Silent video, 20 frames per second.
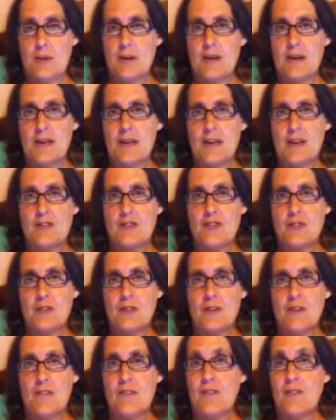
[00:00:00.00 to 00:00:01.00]
medication
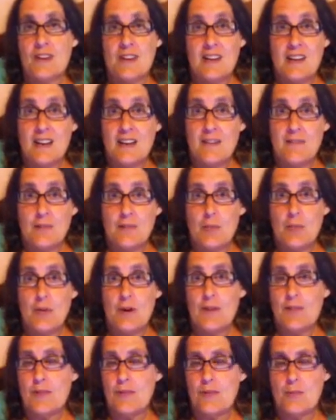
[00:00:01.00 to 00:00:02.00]
every day for
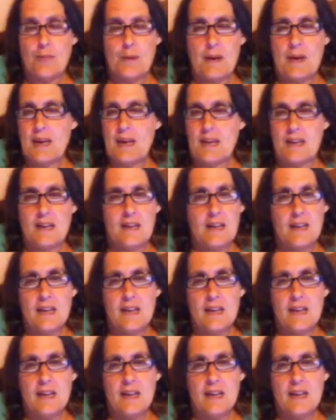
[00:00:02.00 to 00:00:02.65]
breakthrough pain.